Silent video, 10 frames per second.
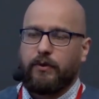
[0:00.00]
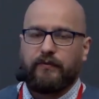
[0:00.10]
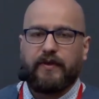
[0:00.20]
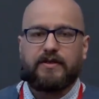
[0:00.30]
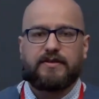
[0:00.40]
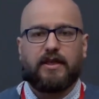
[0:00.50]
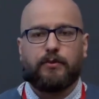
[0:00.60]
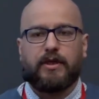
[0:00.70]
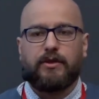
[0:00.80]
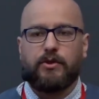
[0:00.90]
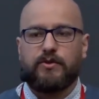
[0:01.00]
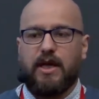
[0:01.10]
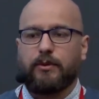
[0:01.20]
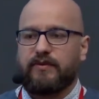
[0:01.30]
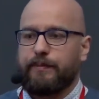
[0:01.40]
things that we can use
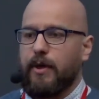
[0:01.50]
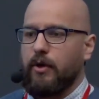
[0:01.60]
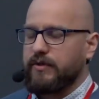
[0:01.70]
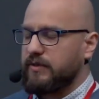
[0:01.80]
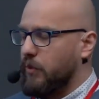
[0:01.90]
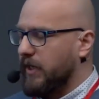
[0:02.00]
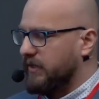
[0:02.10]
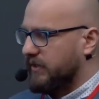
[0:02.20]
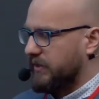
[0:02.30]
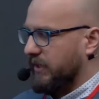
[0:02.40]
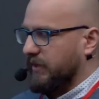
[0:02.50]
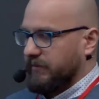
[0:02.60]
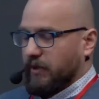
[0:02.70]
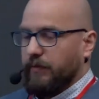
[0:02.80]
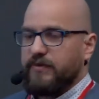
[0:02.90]
out of the box. One is
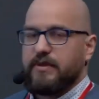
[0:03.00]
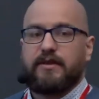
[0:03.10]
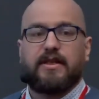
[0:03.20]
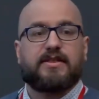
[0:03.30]
obviously the